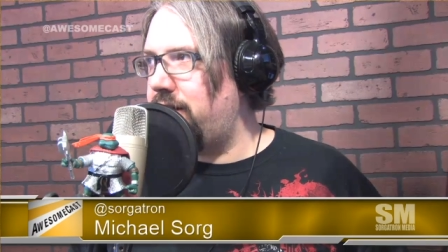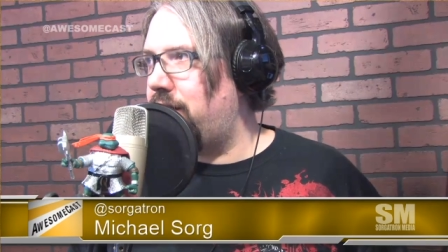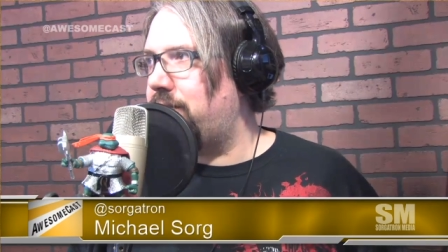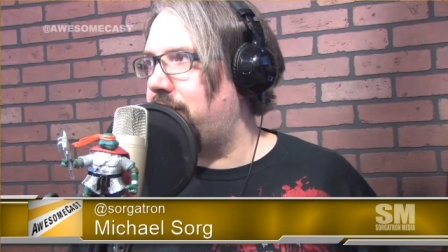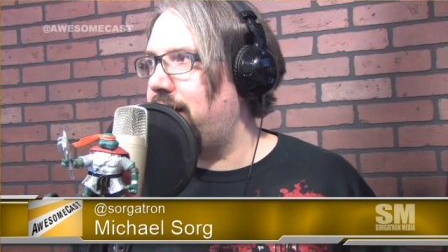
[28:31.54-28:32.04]

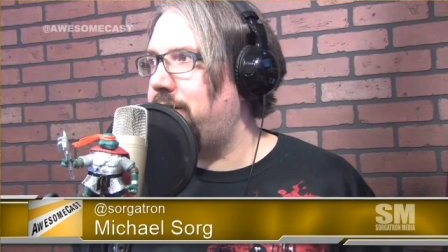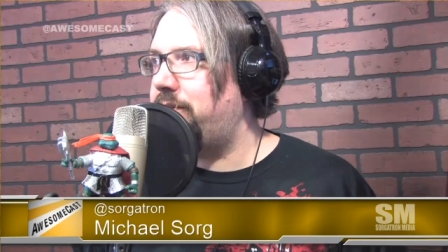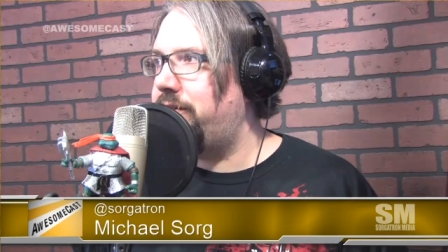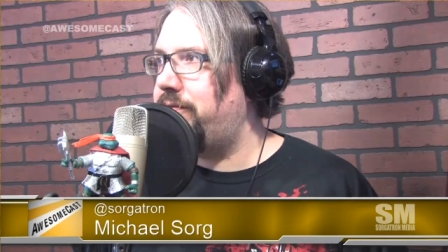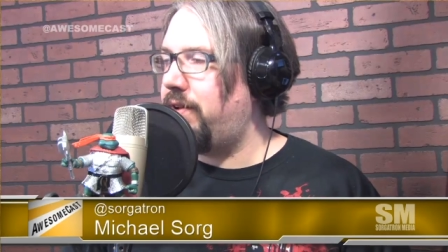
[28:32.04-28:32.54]
on-ramp
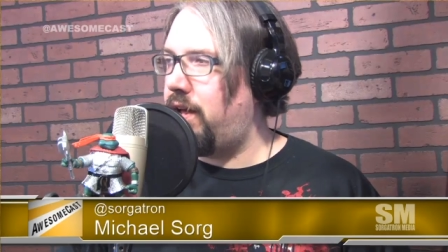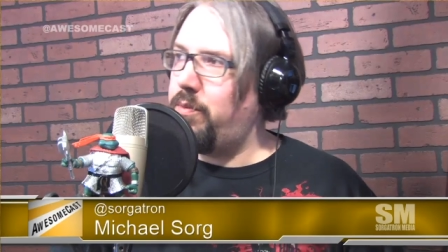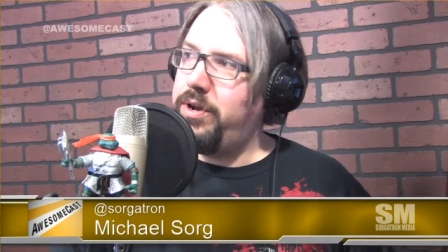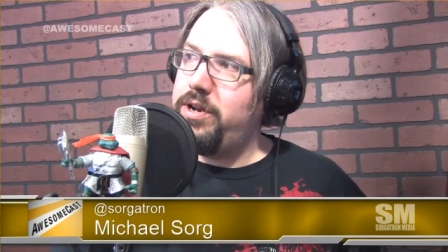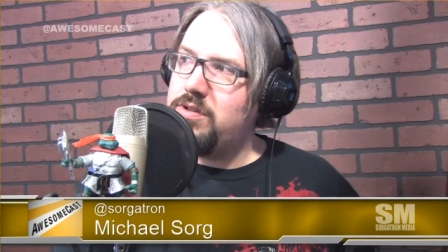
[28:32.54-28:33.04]
of uh,
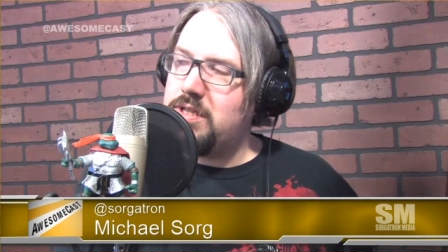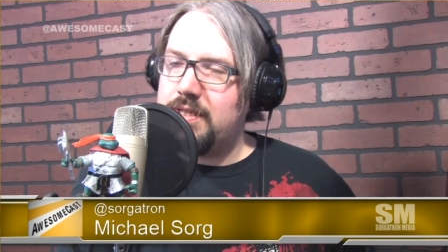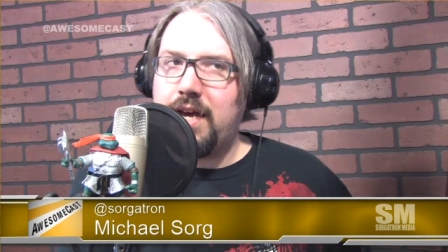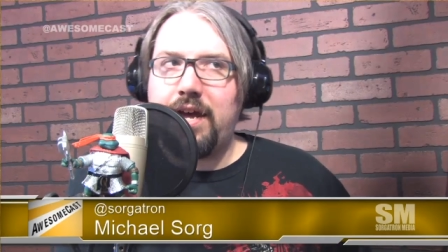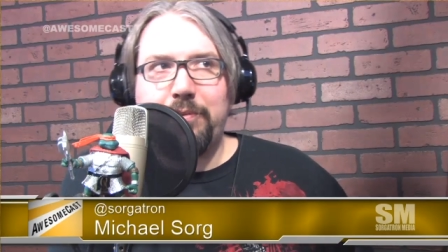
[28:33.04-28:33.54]
Windows
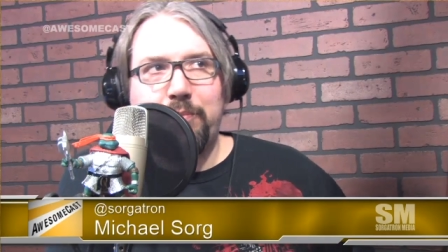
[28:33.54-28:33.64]
Insider